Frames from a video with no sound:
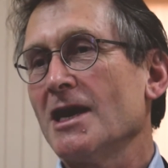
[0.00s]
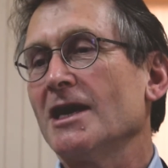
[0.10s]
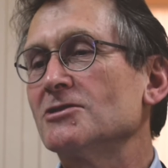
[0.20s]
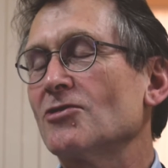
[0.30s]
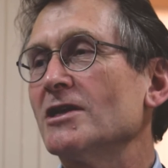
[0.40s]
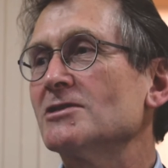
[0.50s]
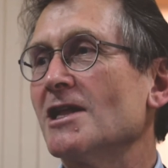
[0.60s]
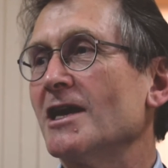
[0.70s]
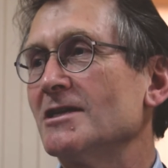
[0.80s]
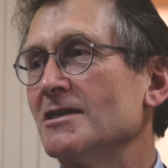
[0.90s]
and
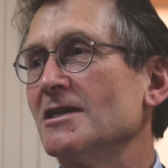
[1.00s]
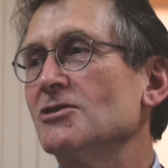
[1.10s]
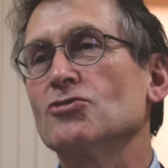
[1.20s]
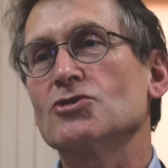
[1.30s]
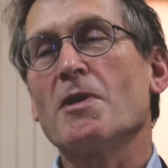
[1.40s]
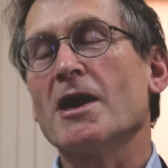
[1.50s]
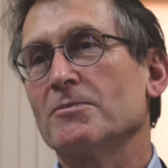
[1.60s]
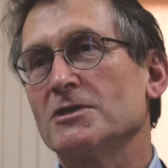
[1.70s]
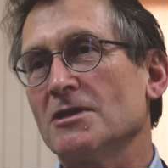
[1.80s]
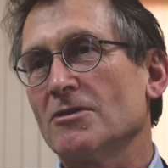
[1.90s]
translate it into
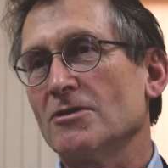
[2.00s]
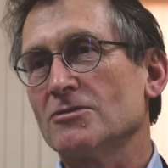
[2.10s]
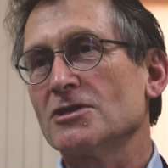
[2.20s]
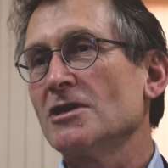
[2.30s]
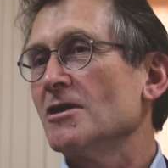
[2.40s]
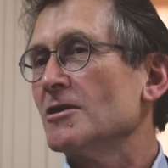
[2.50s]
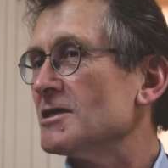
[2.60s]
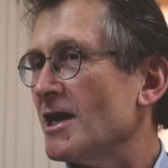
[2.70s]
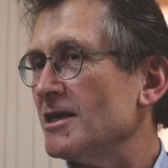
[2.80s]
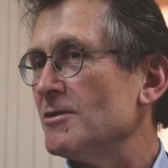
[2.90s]
smart materials,
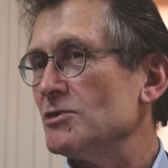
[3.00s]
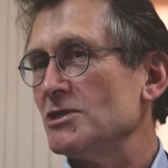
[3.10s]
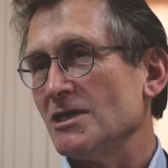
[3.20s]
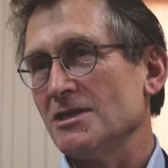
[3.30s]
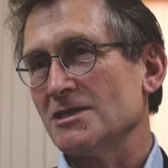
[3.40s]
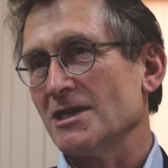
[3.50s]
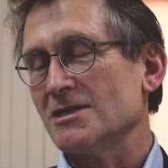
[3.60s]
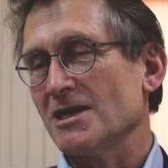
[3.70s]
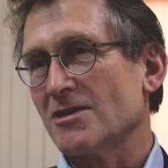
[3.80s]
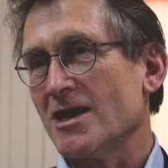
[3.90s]
tiny machines,
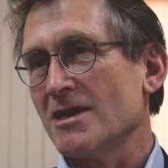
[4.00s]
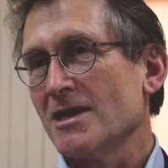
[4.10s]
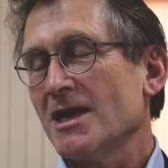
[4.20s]
etc.